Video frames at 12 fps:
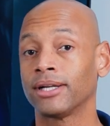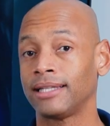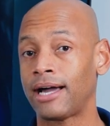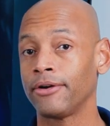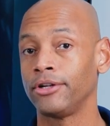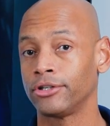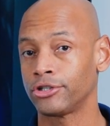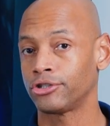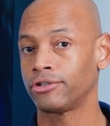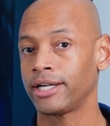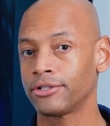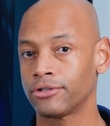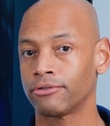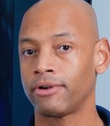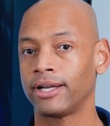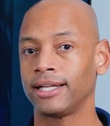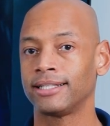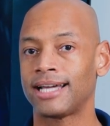would allow you to stretch the
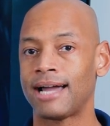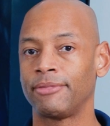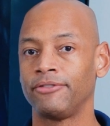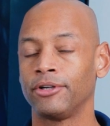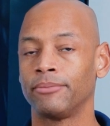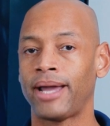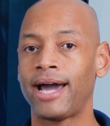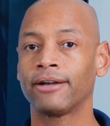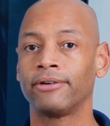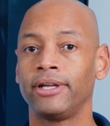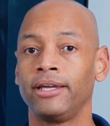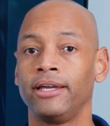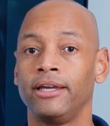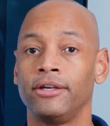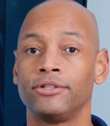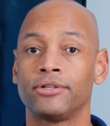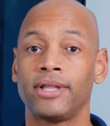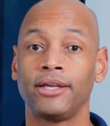running time of your battery
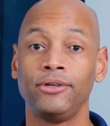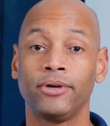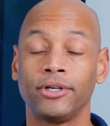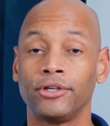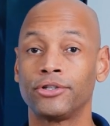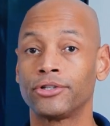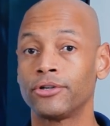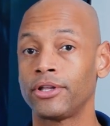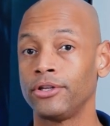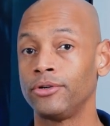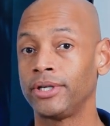so that you can ensure that